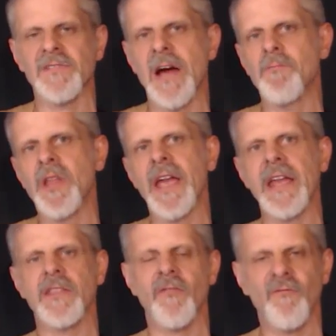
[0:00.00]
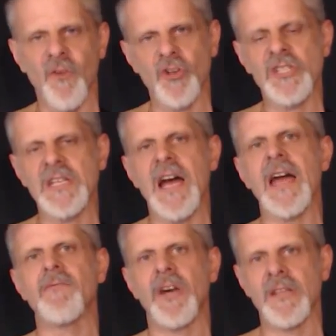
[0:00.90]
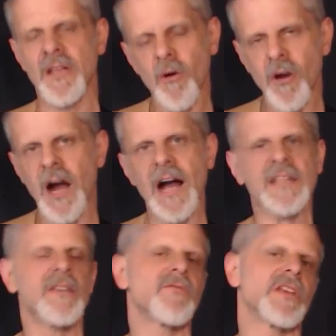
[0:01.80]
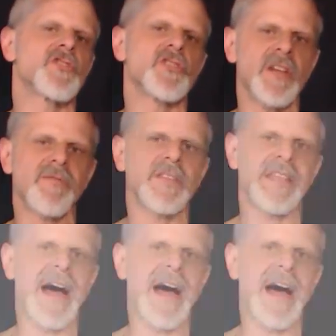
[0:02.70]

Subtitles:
I'll play the first time on the lower octave, then shift to the